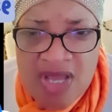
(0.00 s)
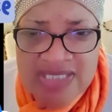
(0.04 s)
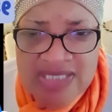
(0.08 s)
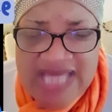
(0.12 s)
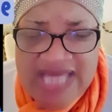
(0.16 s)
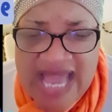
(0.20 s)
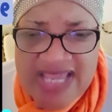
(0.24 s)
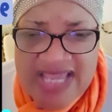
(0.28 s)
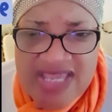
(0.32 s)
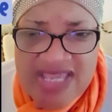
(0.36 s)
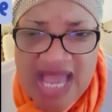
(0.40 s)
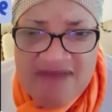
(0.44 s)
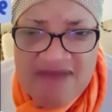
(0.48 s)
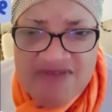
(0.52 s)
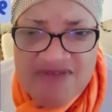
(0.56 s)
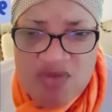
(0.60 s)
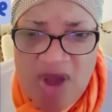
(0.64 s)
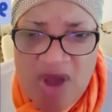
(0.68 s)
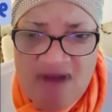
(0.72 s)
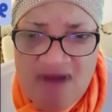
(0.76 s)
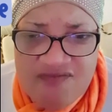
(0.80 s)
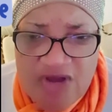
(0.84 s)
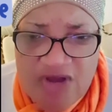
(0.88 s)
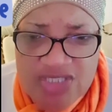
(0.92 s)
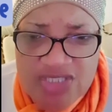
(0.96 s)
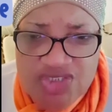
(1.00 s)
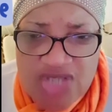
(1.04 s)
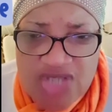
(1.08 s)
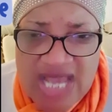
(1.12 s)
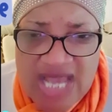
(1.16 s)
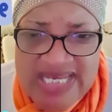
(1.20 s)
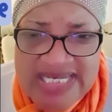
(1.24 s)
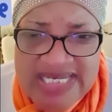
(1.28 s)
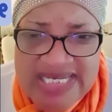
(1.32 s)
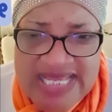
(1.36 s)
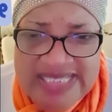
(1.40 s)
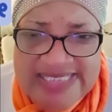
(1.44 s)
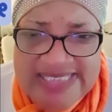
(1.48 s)
Thank you, everyone, for
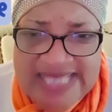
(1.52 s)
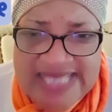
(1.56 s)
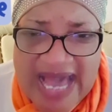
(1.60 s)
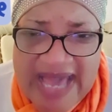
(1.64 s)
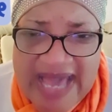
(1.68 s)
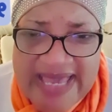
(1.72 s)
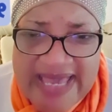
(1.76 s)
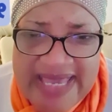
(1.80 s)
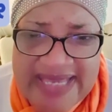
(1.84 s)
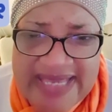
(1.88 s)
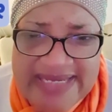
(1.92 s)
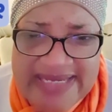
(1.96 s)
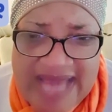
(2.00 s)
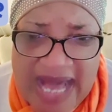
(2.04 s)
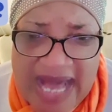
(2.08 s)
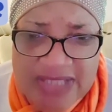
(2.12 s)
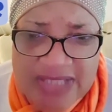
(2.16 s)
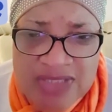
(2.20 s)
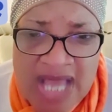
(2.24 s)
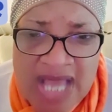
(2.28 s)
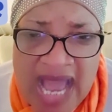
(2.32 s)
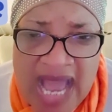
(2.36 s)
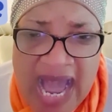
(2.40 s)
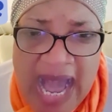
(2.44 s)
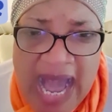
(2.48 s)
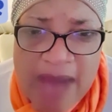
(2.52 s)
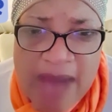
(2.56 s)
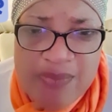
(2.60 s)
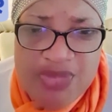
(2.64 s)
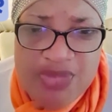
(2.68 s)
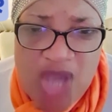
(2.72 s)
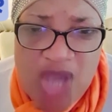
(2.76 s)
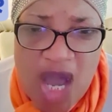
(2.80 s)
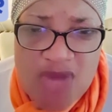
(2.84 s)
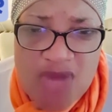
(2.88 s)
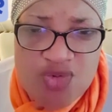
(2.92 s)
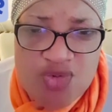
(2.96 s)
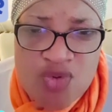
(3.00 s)
joining us. Sahida,
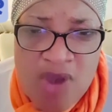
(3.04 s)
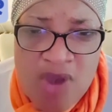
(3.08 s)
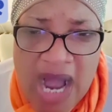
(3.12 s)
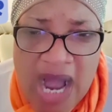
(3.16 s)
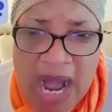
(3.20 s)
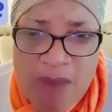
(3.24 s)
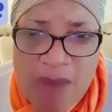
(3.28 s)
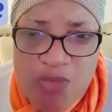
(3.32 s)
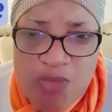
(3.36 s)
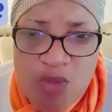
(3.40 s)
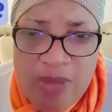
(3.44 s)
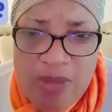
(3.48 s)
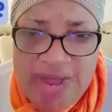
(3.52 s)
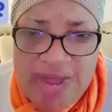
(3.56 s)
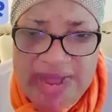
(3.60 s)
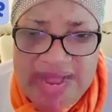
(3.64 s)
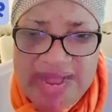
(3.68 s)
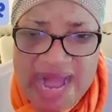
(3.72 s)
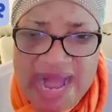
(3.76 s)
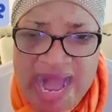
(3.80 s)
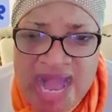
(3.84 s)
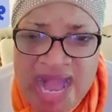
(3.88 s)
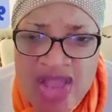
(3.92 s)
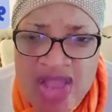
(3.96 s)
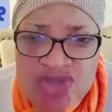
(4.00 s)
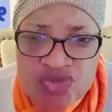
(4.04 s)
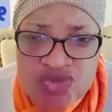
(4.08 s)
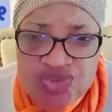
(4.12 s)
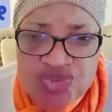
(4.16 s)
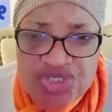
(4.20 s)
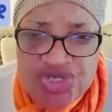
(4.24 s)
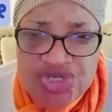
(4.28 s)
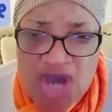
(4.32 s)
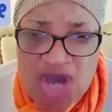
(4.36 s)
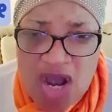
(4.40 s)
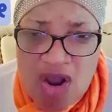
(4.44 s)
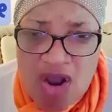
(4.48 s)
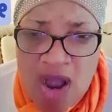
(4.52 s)
Abiodun, Abubakar, you
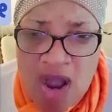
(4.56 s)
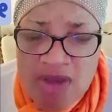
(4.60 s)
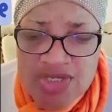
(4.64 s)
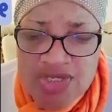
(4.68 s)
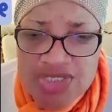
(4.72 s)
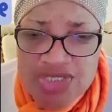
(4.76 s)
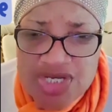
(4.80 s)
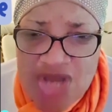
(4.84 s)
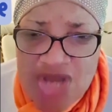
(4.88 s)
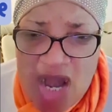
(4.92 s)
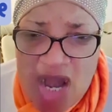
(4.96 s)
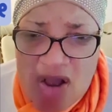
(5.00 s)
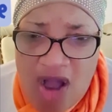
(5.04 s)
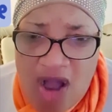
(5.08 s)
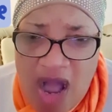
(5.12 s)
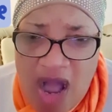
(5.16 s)
did not